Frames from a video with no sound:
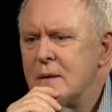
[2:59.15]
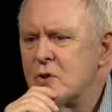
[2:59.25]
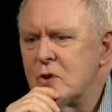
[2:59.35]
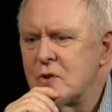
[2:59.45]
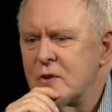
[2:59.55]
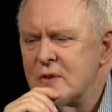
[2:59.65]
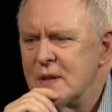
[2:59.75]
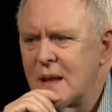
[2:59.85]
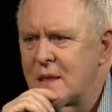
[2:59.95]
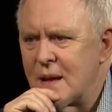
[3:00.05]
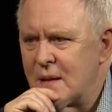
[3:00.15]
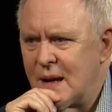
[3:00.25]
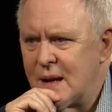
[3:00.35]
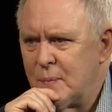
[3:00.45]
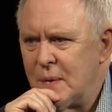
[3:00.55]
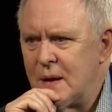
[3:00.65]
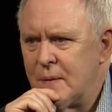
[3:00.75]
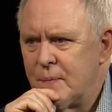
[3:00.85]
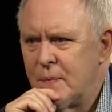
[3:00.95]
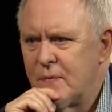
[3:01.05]
Churchill is nothing like me.
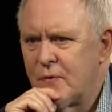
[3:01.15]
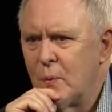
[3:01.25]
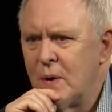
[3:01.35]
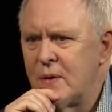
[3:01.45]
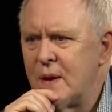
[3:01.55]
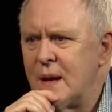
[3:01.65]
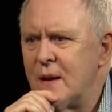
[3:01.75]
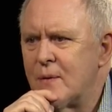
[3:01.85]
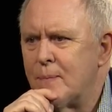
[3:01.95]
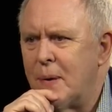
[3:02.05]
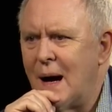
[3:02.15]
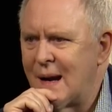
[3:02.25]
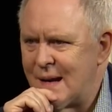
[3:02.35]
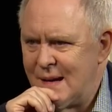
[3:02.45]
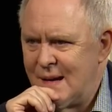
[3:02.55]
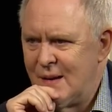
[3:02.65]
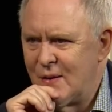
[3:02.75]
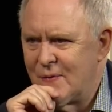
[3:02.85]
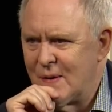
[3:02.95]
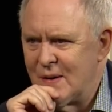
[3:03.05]
For one thing, his body
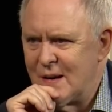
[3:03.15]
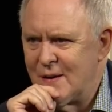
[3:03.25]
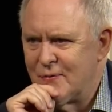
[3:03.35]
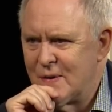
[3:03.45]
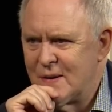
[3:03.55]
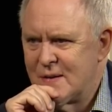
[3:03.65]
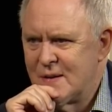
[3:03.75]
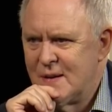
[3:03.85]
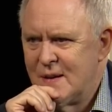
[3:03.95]
is very different.